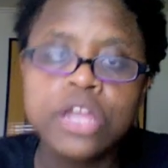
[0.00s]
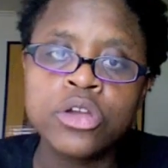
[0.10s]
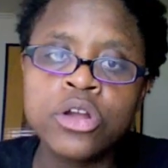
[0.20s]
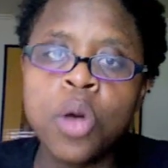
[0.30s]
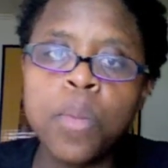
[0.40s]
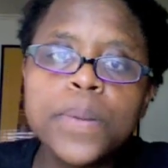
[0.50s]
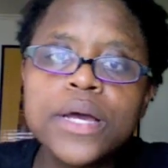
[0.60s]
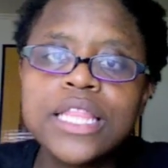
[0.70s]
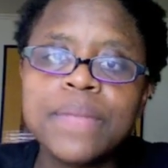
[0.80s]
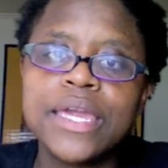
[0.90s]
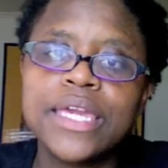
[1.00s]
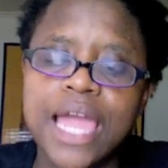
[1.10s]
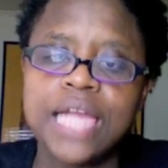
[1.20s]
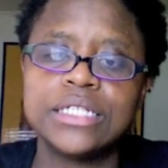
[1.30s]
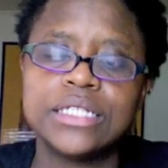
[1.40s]
You don't put them in
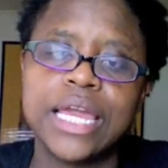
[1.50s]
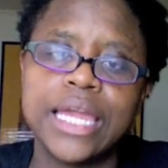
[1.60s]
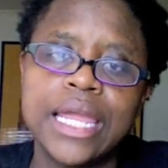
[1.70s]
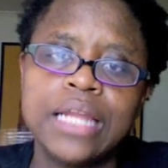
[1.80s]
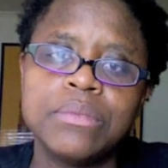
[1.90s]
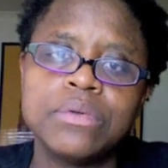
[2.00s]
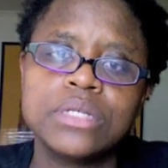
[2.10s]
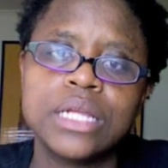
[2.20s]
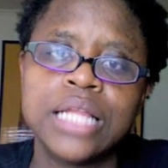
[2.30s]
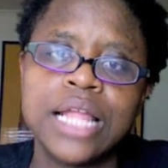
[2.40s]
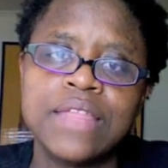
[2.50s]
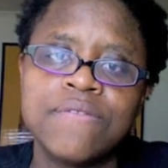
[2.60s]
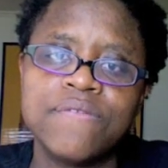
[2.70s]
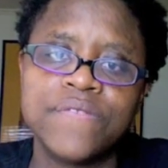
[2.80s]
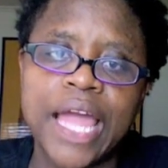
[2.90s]
cages like animals and let them
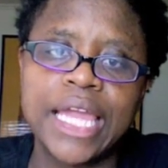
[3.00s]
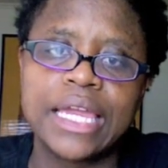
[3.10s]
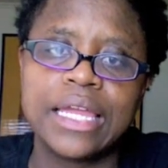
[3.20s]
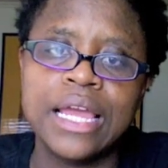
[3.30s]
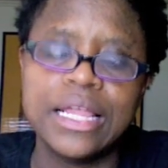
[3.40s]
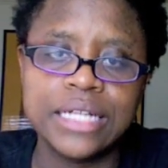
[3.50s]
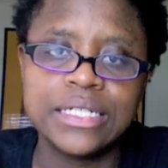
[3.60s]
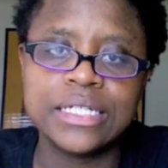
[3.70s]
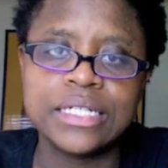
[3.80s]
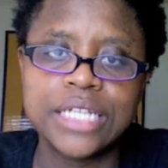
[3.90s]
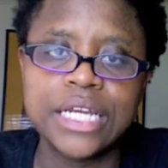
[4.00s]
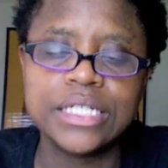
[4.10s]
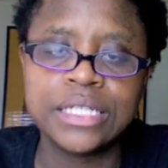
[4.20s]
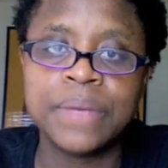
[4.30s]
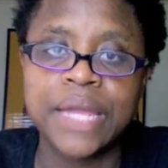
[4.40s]
fight. That doesn't teach
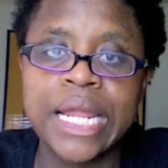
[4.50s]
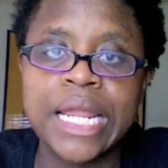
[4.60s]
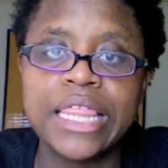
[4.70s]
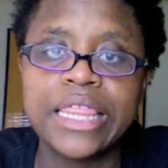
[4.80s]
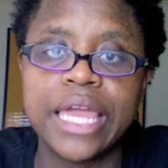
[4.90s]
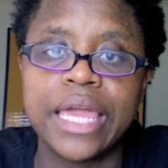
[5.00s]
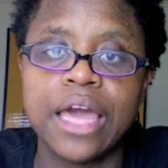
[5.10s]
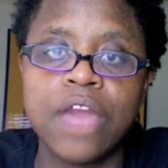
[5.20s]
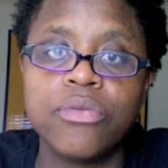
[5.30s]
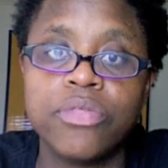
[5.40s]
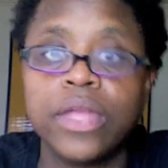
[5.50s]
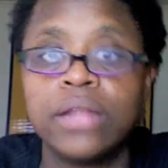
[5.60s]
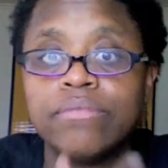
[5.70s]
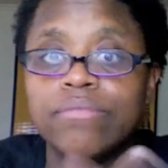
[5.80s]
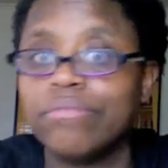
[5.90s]
them anything other
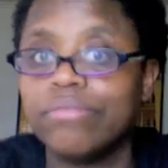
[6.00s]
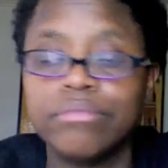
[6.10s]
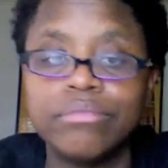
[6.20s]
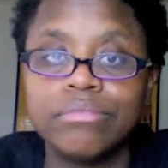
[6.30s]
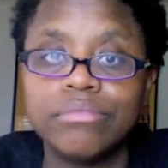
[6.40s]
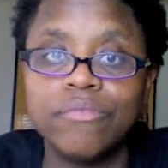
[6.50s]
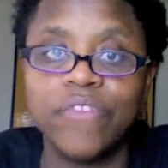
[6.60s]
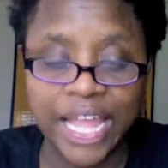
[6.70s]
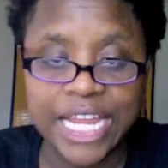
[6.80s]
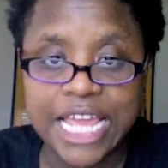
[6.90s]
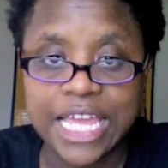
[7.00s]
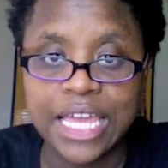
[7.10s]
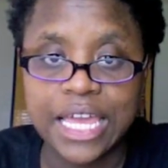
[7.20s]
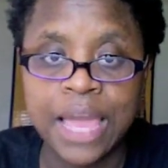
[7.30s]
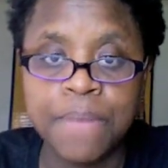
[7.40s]
than fighting.
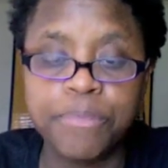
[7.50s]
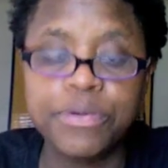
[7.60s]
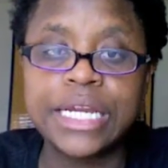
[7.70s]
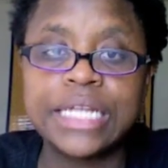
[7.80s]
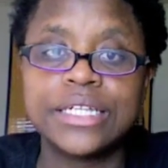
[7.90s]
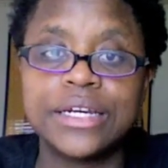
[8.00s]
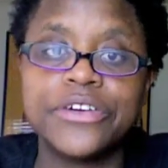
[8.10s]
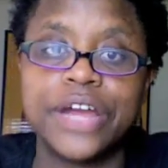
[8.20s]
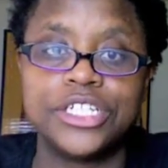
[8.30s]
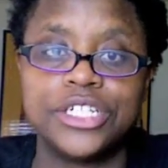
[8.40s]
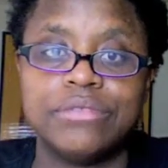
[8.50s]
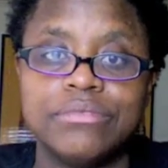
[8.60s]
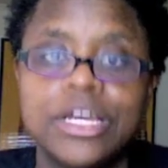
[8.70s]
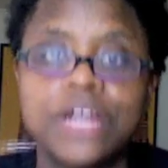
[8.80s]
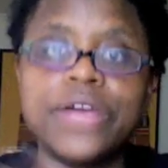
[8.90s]
It breeds aggression.
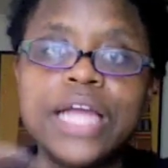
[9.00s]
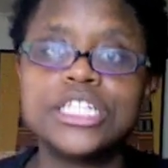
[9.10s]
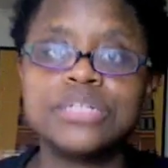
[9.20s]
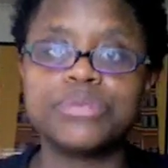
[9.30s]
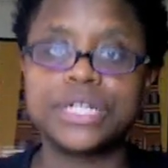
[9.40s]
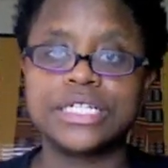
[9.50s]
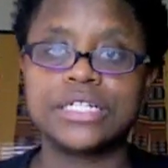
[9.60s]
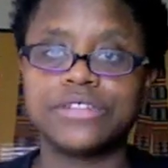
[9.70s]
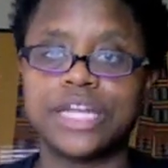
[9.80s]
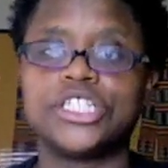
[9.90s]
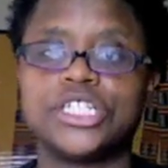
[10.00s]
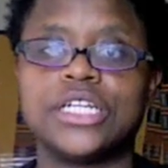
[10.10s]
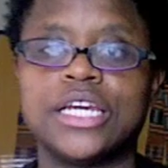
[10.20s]
Aggression breeds aggression.